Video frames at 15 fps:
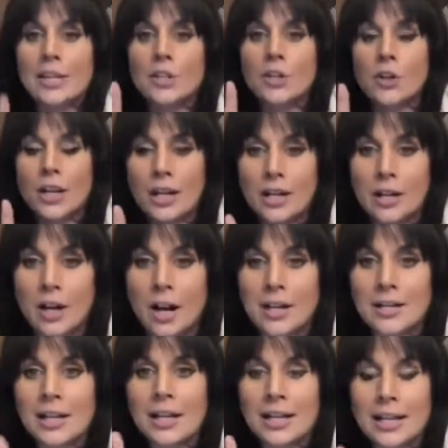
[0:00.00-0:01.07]
It's going to
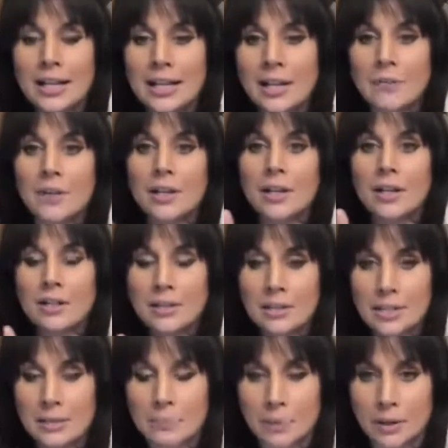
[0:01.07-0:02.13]
cut even
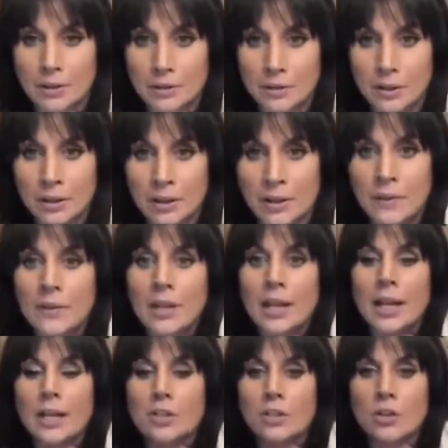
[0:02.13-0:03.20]
deeper.
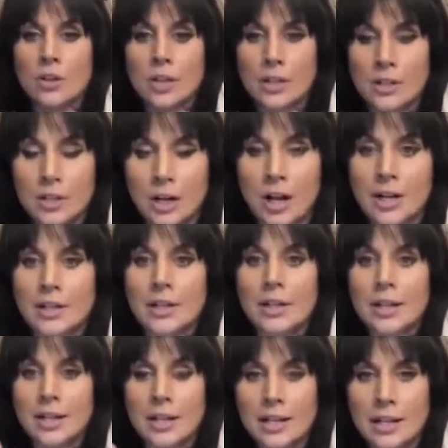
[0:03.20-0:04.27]
It's going to cut
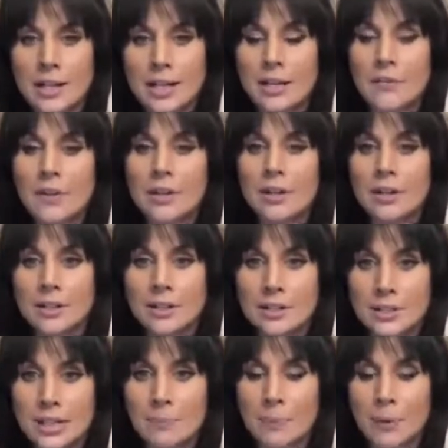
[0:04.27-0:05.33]
even
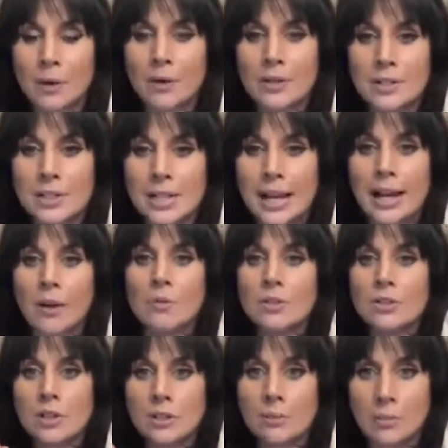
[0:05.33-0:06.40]
deeper
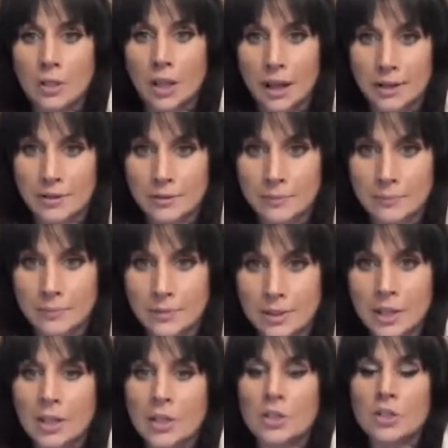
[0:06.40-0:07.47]
down to the blood.
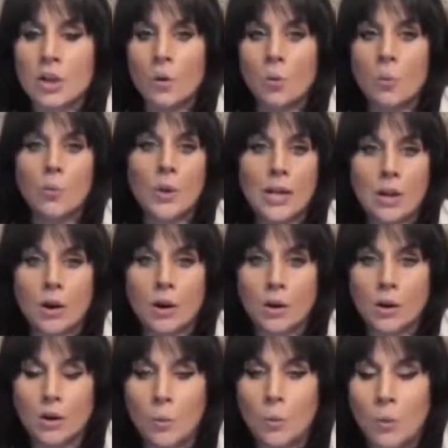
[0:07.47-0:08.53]
So we
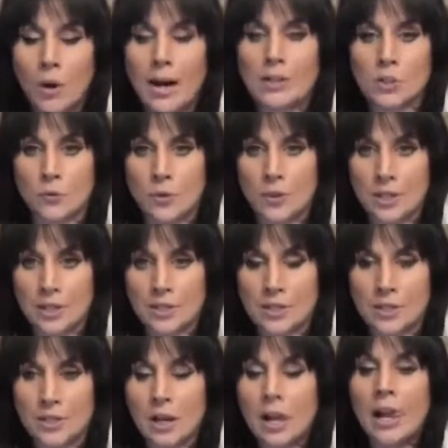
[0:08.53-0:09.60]
are going to watch for
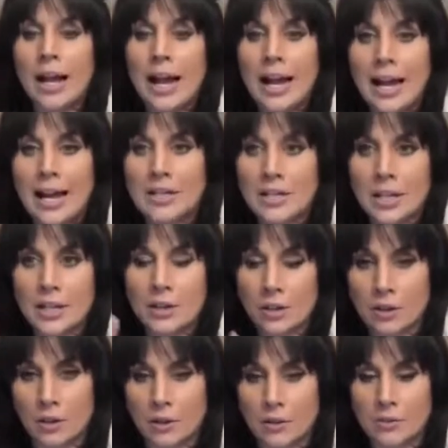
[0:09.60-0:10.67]
this as it
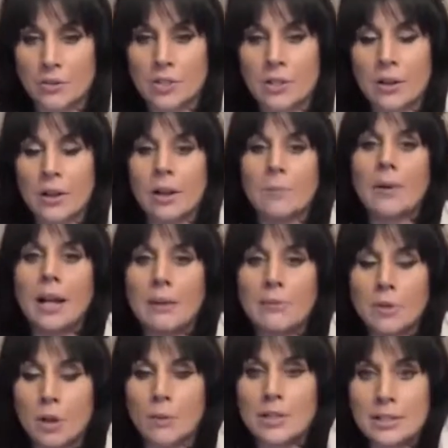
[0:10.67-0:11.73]
occurs. But
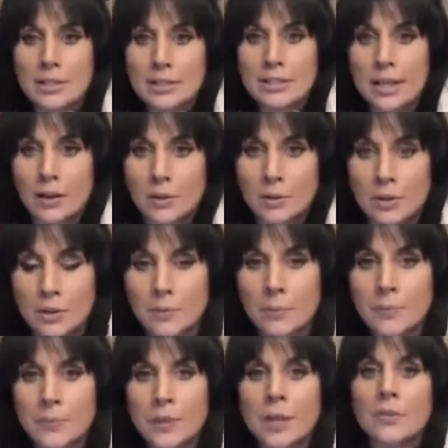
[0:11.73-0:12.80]
I'm going to tell
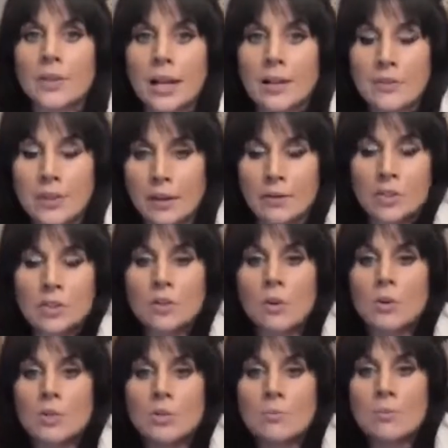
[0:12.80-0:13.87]
you that there is
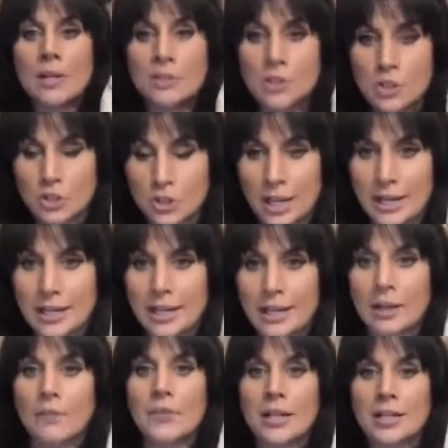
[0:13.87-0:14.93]
going to be a
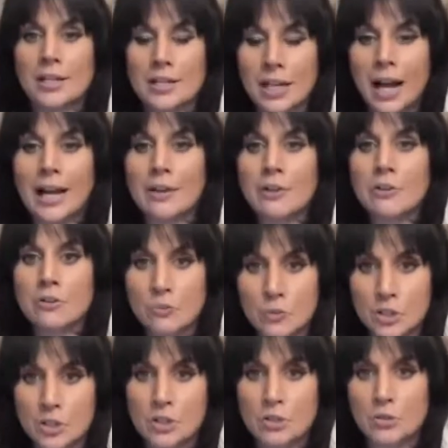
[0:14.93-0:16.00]
shaking of the entire
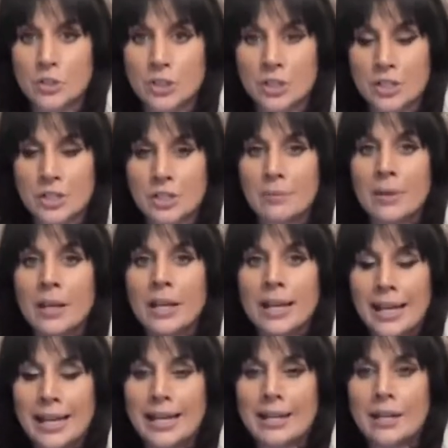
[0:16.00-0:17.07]
judicial system
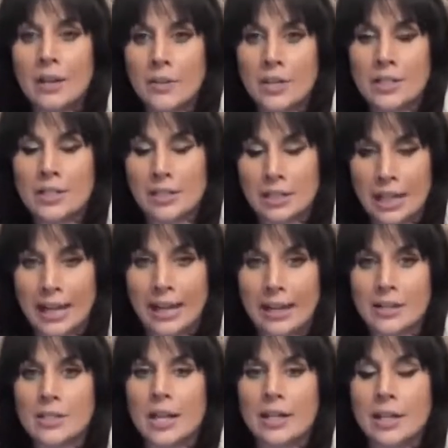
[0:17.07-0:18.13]
in this
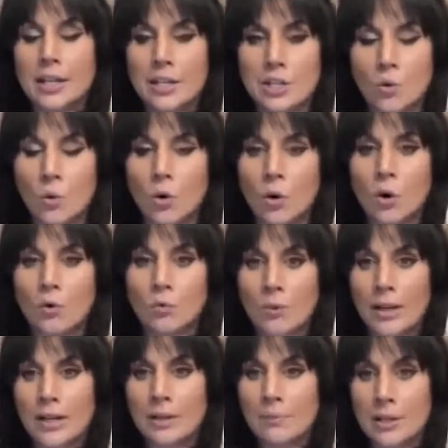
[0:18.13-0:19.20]
land, and it has
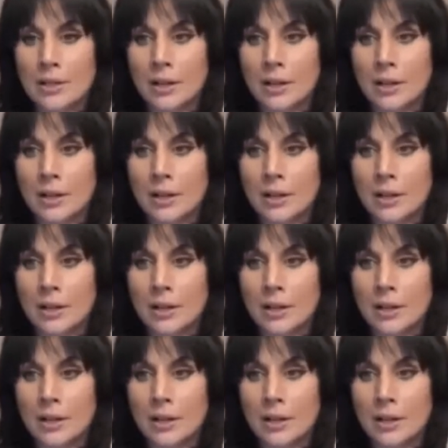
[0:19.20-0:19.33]
already